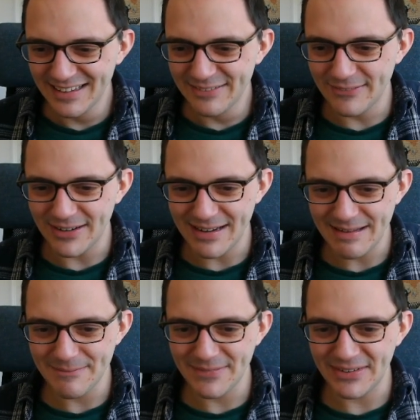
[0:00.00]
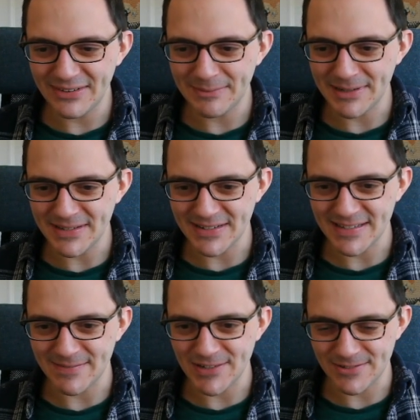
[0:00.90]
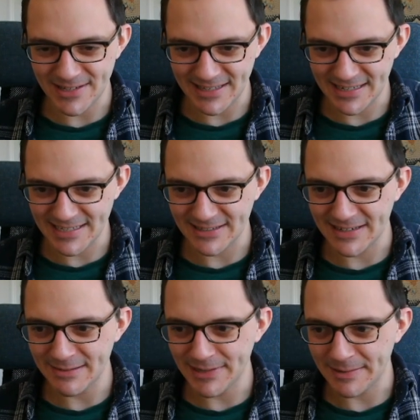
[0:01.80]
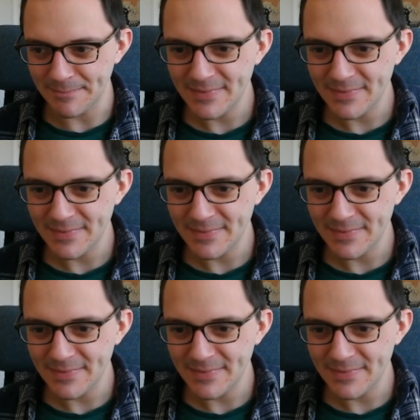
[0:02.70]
Right. Oh my goodness, I've just read the next line. Here we go.